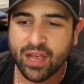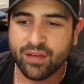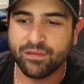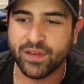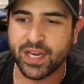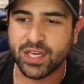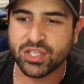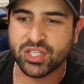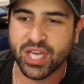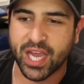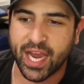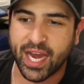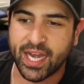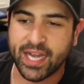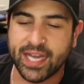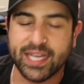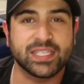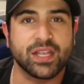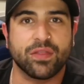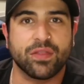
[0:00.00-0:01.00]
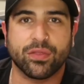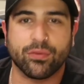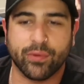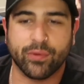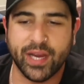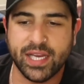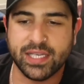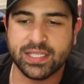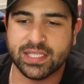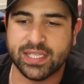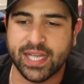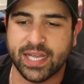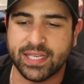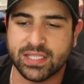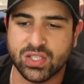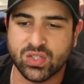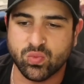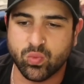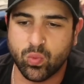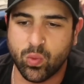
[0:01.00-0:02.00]
VeChain is at three
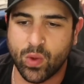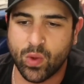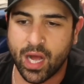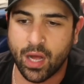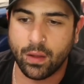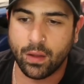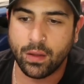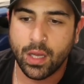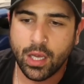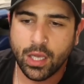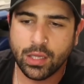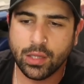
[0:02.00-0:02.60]
cents as well.